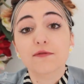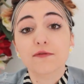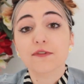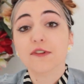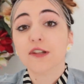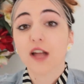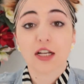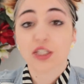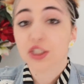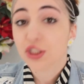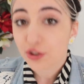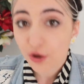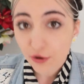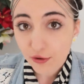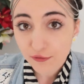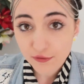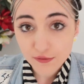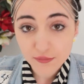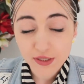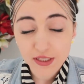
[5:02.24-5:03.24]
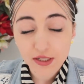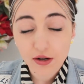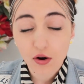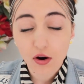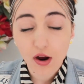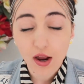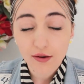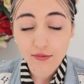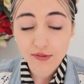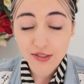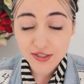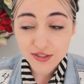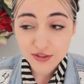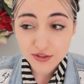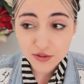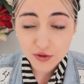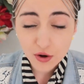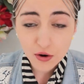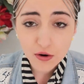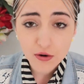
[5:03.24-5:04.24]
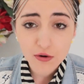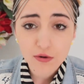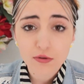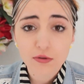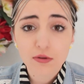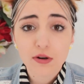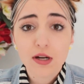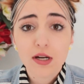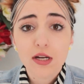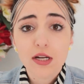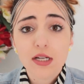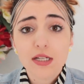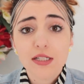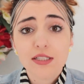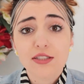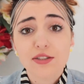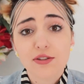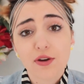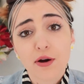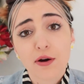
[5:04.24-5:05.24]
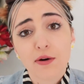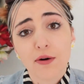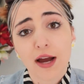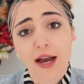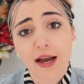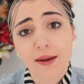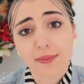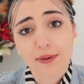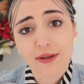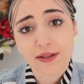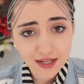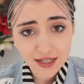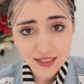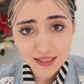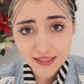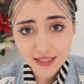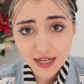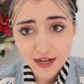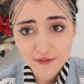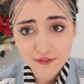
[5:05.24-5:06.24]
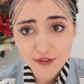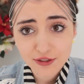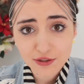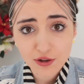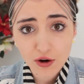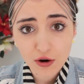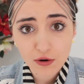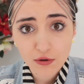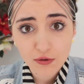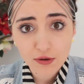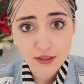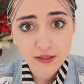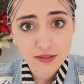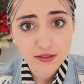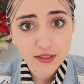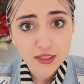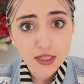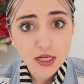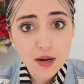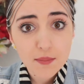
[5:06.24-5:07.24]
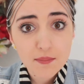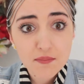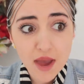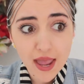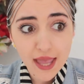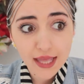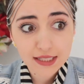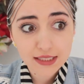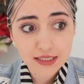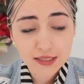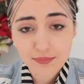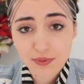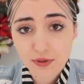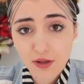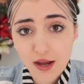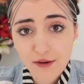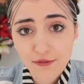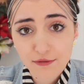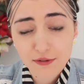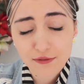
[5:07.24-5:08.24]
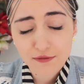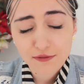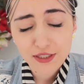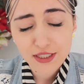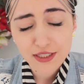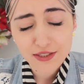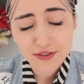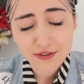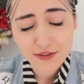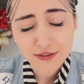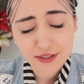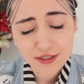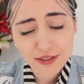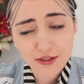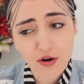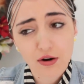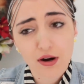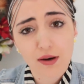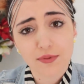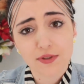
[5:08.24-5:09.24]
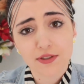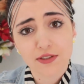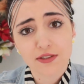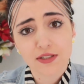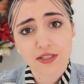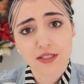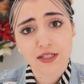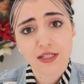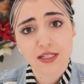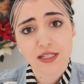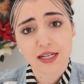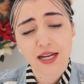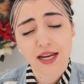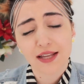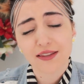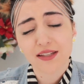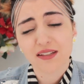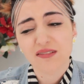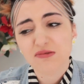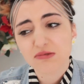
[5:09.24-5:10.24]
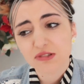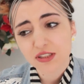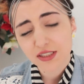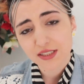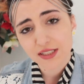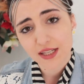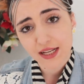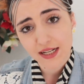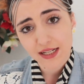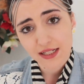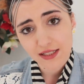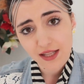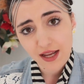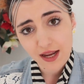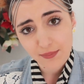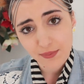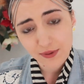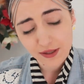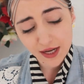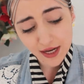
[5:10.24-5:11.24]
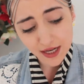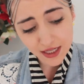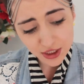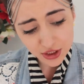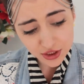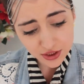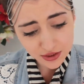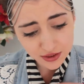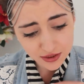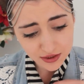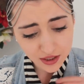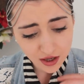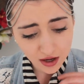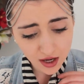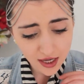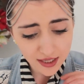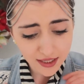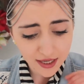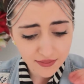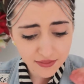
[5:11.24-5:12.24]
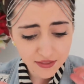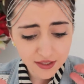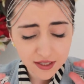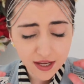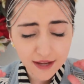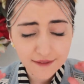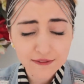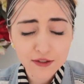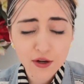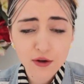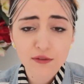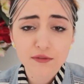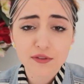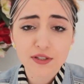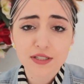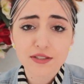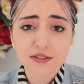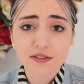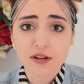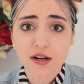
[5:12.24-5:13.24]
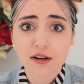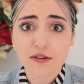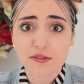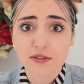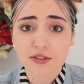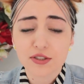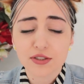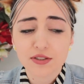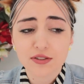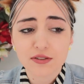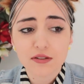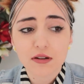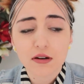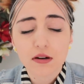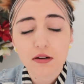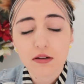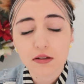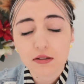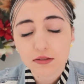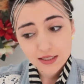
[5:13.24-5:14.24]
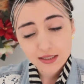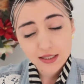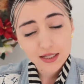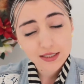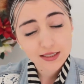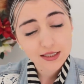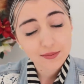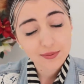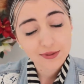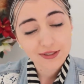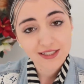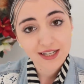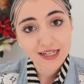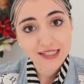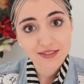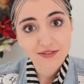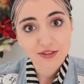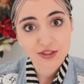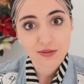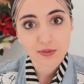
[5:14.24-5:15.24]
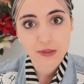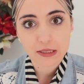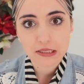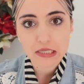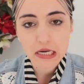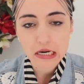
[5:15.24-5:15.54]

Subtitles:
flushed over me. Oh, I was so happy. I didn't have to go and madly apply for a visa and go up to Sydney and then risk getting the application denied and then have no visa, and I was just, oh, the last couple of days have just been